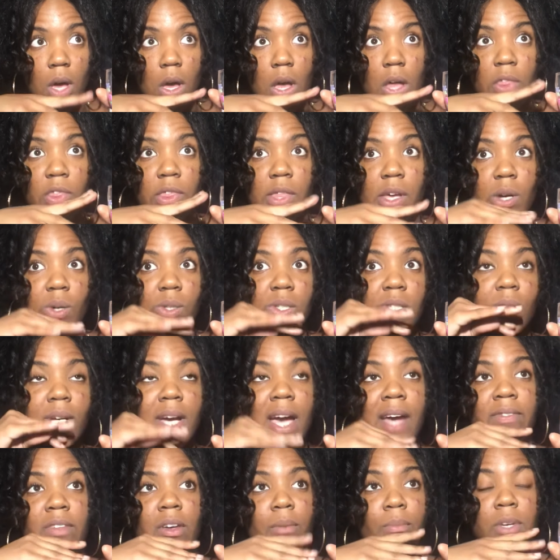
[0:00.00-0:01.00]
Those don't
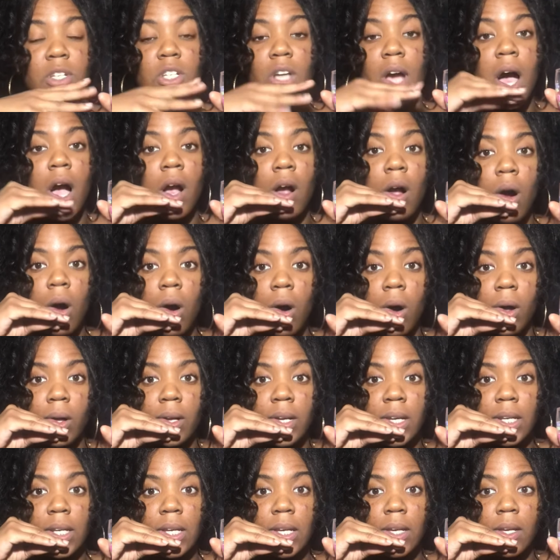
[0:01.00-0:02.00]
have that much alcohol
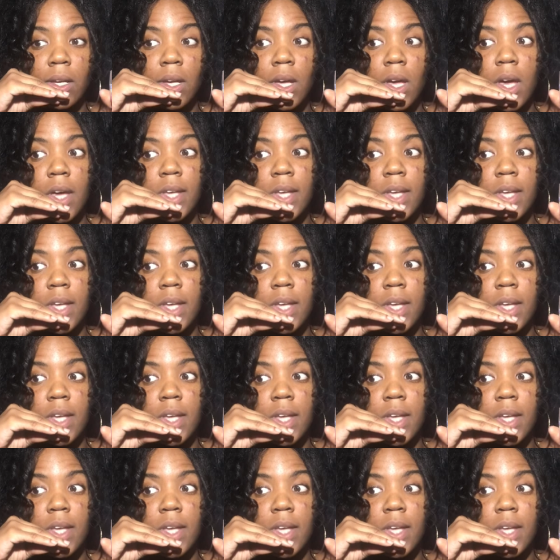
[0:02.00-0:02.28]
in it,